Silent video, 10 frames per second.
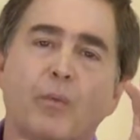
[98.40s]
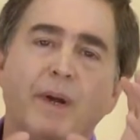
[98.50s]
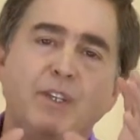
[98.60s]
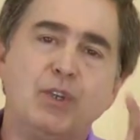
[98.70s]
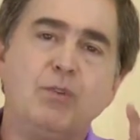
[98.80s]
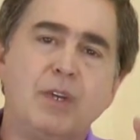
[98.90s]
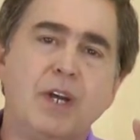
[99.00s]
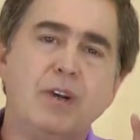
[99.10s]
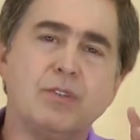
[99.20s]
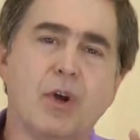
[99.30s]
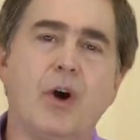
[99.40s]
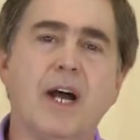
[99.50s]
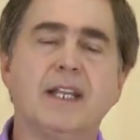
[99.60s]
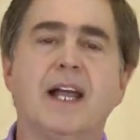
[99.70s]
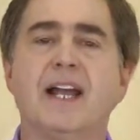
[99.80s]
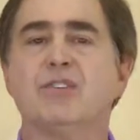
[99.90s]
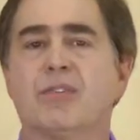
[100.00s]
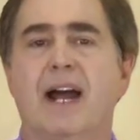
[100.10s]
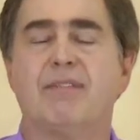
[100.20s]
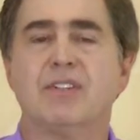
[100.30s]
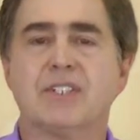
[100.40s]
When you go to online travel